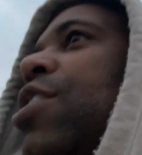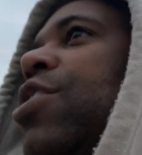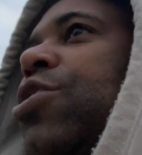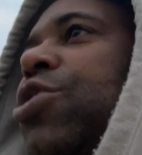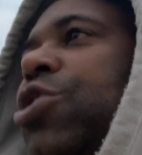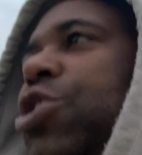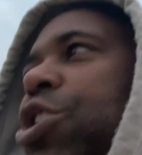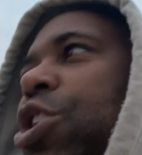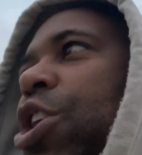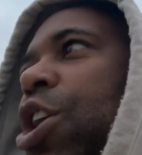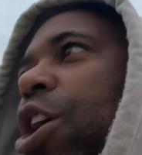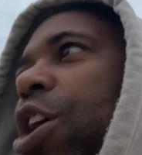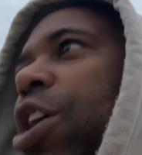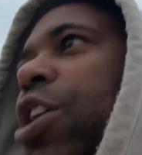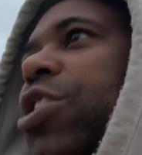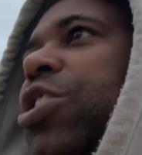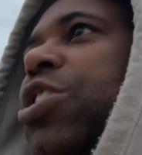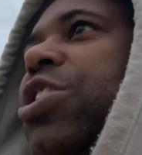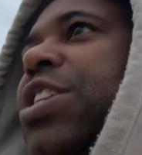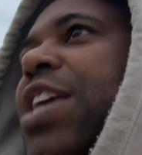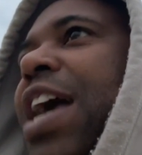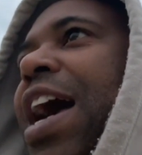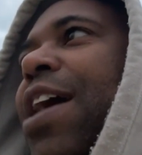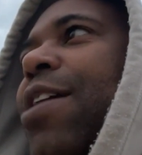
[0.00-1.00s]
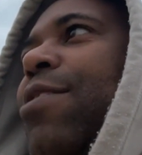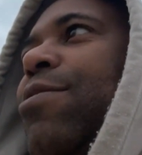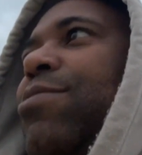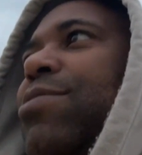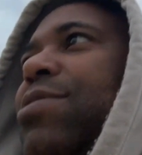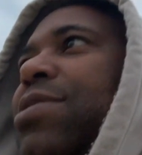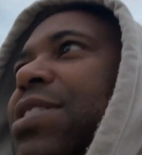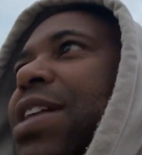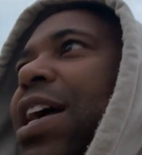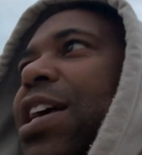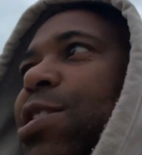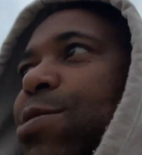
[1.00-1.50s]
church
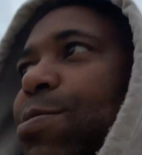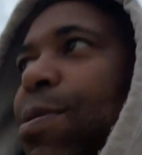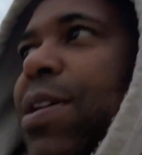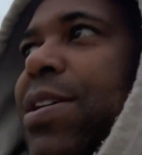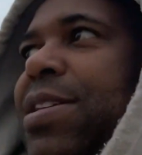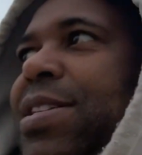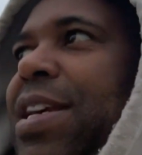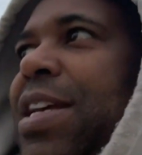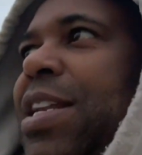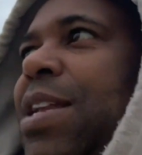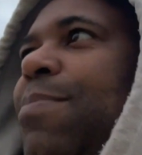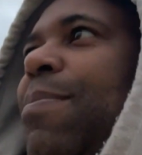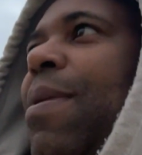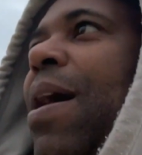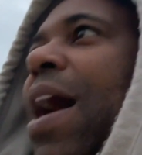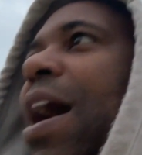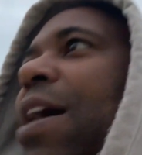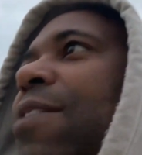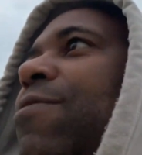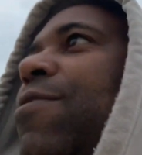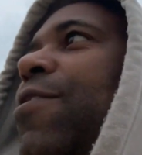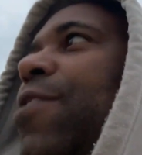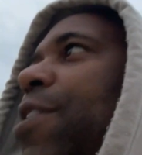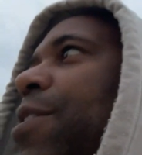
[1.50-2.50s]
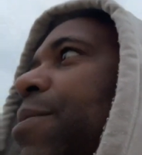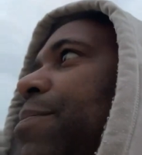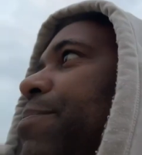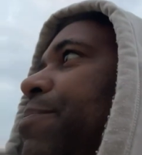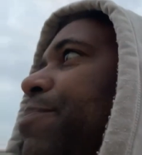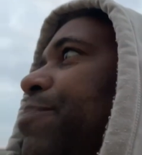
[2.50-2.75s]
sounds. That's what I said in my advert.